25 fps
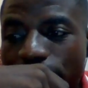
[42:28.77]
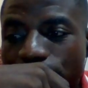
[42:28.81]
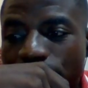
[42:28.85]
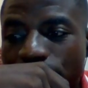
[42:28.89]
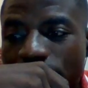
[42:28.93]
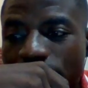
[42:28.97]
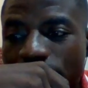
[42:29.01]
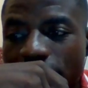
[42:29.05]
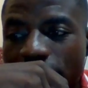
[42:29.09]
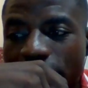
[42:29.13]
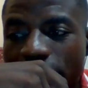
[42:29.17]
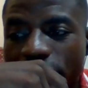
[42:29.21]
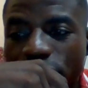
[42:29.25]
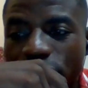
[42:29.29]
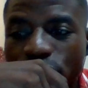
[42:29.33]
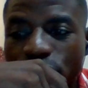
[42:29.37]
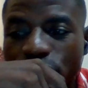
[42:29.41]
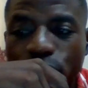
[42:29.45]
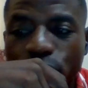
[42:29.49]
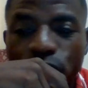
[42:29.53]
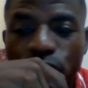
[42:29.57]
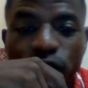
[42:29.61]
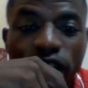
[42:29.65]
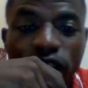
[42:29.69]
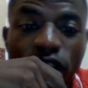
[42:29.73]
Yeah.
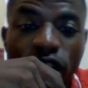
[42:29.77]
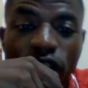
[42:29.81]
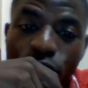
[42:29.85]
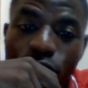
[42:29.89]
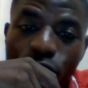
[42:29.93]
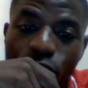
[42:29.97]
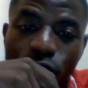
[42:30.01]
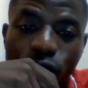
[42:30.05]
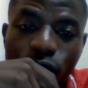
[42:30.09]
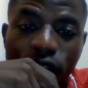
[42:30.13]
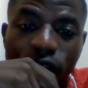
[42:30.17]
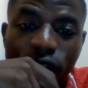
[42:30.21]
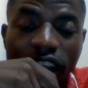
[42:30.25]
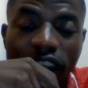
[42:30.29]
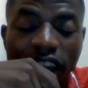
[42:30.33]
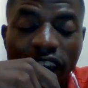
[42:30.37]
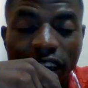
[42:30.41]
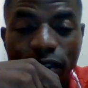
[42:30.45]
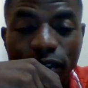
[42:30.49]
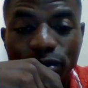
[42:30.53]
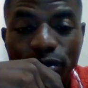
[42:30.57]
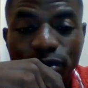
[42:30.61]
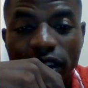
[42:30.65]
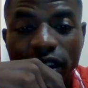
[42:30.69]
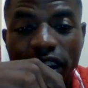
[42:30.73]
So in all,
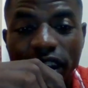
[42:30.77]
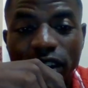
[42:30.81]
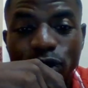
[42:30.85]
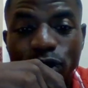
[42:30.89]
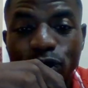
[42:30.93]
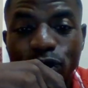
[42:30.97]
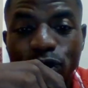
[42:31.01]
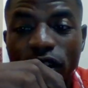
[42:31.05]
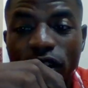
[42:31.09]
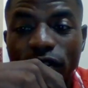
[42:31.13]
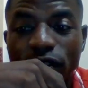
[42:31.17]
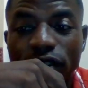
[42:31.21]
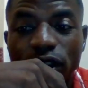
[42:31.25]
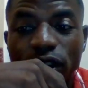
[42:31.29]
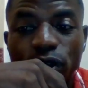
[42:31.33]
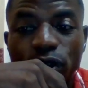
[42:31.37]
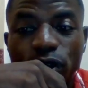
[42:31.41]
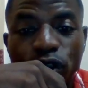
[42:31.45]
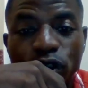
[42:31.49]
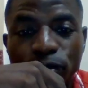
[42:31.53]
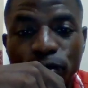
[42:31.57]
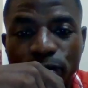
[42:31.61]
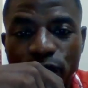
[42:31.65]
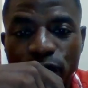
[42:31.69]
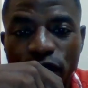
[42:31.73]
ESFI is one of the
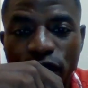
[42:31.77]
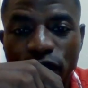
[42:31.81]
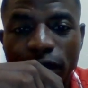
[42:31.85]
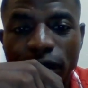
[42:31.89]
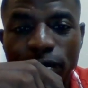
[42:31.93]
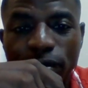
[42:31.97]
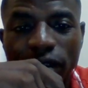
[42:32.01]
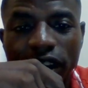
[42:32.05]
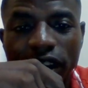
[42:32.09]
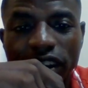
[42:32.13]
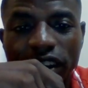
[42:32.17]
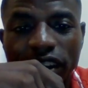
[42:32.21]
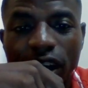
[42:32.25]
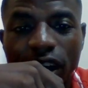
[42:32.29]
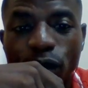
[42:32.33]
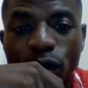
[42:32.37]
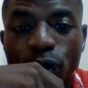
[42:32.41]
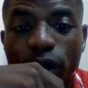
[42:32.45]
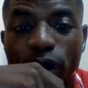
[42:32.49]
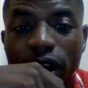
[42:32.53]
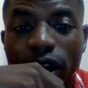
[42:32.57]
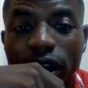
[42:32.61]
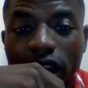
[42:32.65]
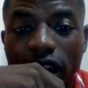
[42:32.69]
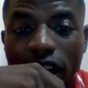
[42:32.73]
good programs that I will
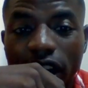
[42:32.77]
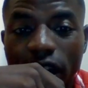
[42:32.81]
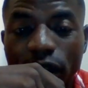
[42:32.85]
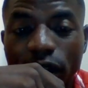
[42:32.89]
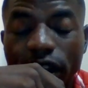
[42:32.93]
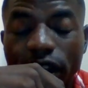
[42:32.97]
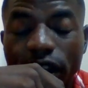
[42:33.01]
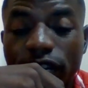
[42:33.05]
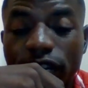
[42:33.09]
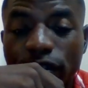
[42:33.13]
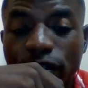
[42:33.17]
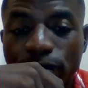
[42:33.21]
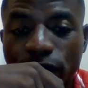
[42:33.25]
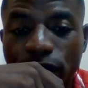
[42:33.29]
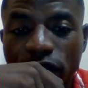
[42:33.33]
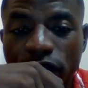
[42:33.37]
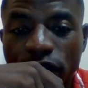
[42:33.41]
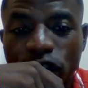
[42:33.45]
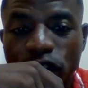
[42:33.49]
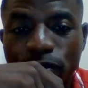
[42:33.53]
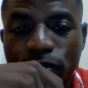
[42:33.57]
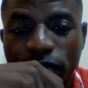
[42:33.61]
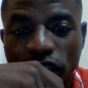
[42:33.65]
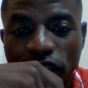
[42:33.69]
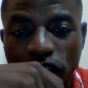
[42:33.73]
encourage everybody to
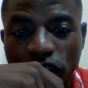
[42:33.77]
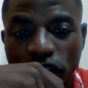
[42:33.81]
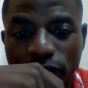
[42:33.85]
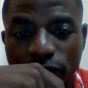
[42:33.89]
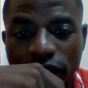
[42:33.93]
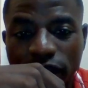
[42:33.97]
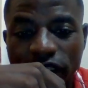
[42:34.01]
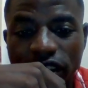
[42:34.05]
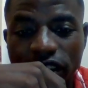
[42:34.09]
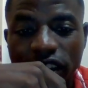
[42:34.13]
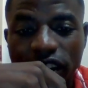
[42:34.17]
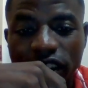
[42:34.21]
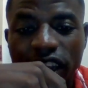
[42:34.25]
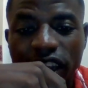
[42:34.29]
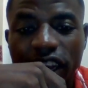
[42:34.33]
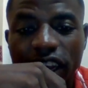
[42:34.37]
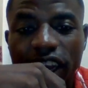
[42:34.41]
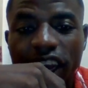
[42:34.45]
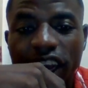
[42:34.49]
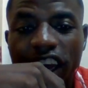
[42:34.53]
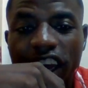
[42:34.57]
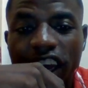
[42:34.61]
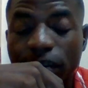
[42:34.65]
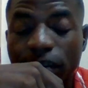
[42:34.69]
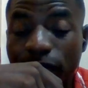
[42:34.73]
participate.
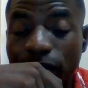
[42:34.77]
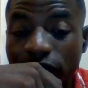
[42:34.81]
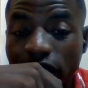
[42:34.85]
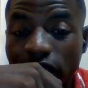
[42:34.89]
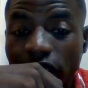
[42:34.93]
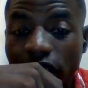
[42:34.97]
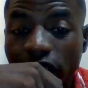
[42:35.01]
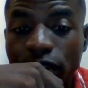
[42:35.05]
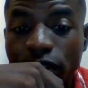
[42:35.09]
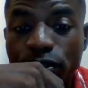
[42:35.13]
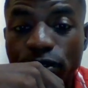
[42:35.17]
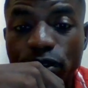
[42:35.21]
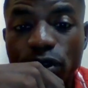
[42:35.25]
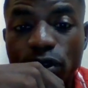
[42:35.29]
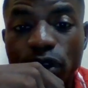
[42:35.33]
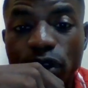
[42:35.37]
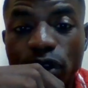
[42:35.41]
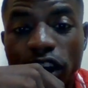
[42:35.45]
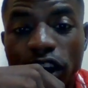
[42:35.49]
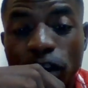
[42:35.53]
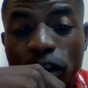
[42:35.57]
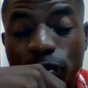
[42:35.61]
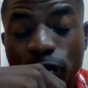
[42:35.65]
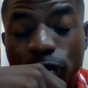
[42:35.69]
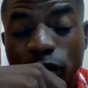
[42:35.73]
Especially if you don't
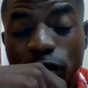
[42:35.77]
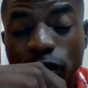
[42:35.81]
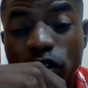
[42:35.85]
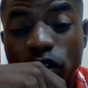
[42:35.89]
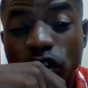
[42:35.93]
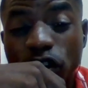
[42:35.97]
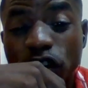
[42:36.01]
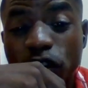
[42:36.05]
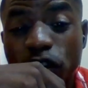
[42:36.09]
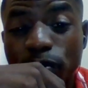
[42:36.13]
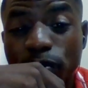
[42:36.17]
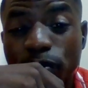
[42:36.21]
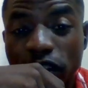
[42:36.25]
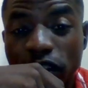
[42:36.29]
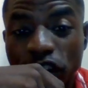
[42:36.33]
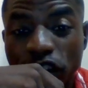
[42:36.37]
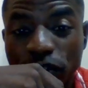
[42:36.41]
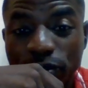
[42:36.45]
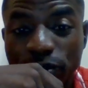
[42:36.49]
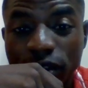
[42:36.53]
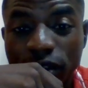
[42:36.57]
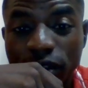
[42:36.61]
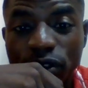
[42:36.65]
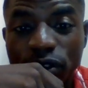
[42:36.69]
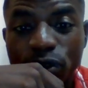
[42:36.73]
get the opportunity to
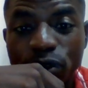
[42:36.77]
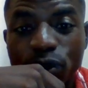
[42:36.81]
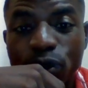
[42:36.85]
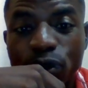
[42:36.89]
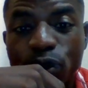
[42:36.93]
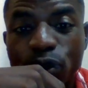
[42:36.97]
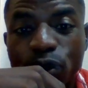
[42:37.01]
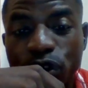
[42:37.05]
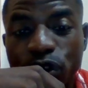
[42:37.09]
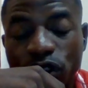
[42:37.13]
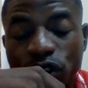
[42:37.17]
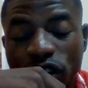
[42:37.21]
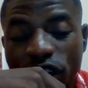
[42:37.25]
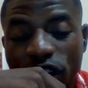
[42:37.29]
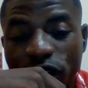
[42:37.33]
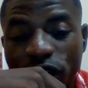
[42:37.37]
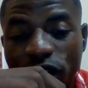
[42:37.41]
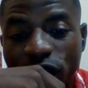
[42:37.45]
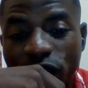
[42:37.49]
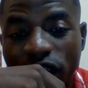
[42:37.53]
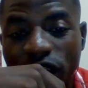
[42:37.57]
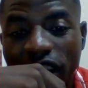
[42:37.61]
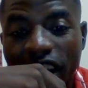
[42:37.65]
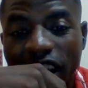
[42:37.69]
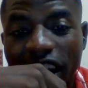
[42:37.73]
participate, you will go to the
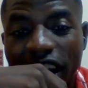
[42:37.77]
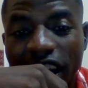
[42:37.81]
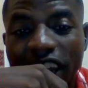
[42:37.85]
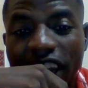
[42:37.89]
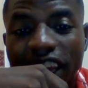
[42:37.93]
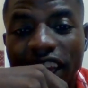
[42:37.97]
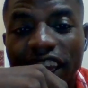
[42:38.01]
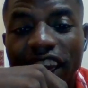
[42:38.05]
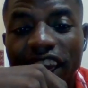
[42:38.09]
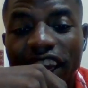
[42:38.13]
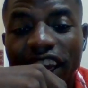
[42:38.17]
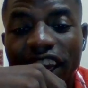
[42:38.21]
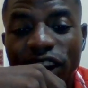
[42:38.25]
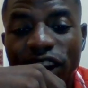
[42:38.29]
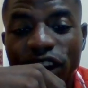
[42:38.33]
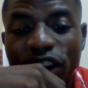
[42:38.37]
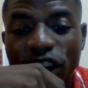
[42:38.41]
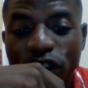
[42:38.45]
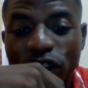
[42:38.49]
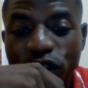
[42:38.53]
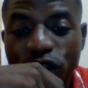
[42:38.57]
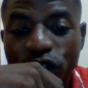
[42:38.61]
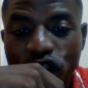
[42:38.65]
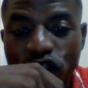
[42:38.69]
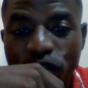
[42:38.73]
online, the
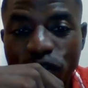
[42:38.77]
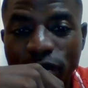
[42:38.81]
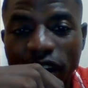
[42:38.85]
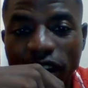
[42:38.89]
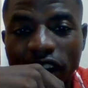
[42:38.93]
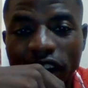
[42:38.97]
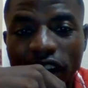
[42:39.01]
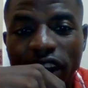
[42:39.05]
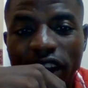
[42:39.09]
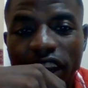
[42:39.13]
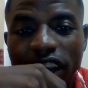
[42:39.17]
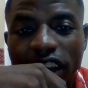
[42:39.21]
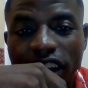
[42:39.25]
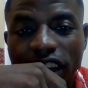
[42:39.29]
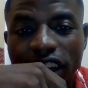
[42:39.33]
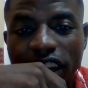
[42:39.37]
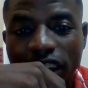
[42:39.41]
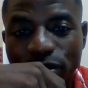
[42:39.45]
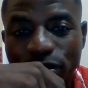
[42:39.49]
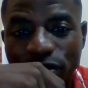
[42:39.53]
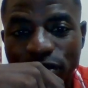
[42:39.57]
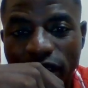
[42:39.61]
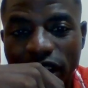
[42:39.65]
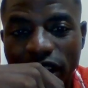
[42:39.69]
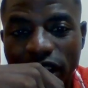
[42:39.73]
YouTube account
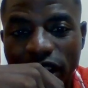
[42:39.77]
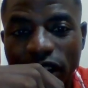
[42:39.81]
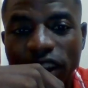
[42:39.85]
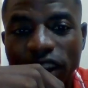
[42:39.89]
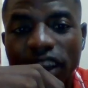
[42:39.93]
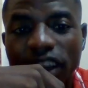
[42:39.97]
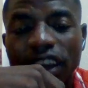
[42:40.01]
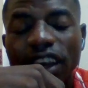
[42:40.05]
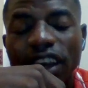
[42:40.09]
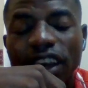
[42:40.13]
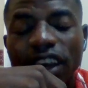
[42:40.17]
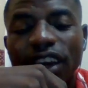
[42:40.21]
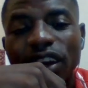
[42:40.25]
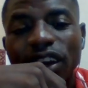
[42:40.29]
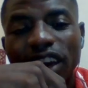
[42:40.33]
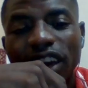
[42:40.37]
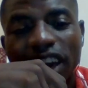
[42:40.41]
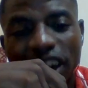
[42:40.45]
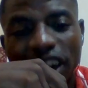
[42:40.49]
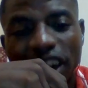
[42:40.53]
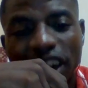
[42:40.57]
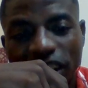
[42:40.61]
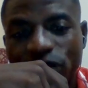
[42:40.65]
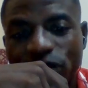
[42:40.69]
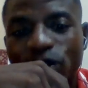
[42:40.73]
ESFI,
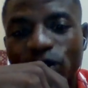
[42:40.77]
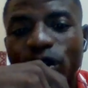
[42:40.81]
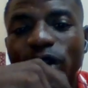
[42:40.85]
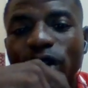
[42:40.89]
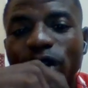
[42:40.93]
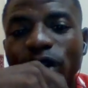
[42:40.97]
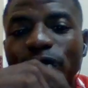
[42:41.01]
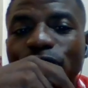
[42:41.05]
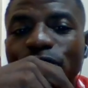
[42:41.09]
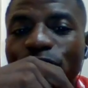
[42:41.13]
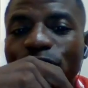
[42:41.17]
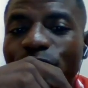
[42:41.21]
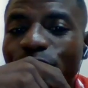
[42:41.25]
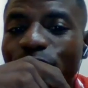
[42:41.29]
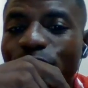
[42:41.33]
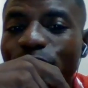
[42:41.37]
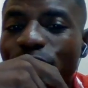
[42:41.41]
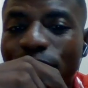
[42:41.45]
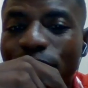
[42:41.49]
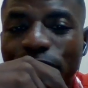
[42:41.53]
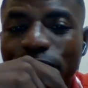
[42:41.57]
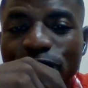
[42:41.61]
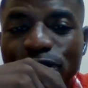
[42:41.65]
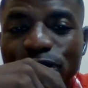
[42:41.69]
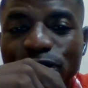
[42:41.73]
and you have
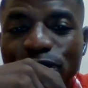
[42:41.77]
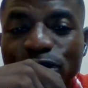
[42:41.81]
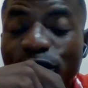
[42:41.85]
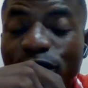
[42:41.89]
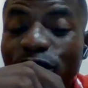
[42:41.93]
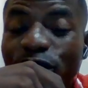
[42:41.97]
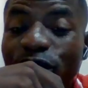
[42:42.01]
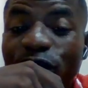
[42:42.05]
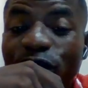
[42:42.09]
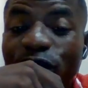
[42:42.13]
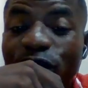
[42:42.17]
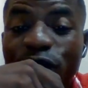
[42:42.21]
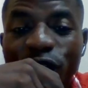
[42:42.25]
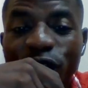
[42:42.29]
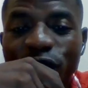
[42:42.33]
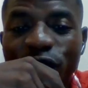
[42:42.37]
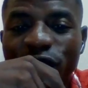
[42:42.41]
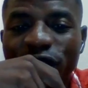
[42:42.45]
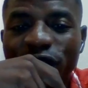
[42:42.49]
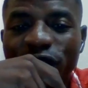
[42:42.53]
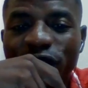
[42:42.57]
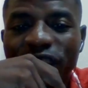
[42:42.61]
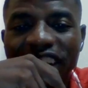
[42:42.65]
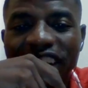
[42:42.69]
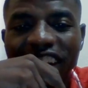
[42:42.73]
to follow
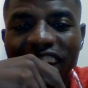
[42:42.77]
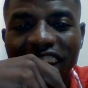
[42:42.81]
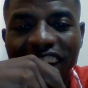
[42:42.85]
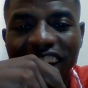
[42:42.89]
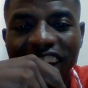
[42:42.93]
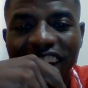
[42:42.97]
all the